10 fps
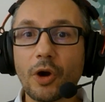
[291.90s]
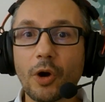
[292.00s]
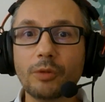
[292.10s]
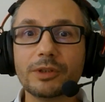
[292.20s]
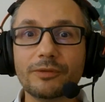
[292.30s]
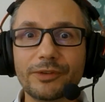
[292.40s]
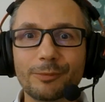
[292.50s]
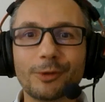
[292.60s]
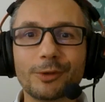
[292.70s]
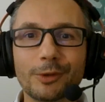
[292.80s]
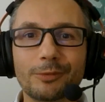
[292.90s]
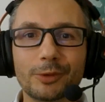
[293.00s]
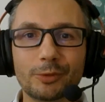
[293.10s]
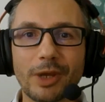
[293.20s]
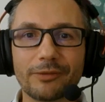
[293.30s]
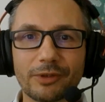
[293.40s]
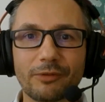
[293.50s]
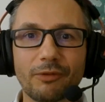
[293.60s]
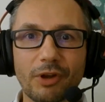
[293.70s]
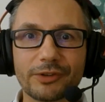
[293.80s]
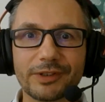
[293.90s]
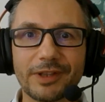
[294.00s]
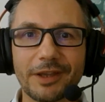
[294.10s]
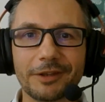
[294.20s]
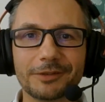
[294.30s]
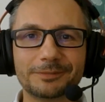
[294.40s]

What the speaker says: only visible if we do have server logs at hand.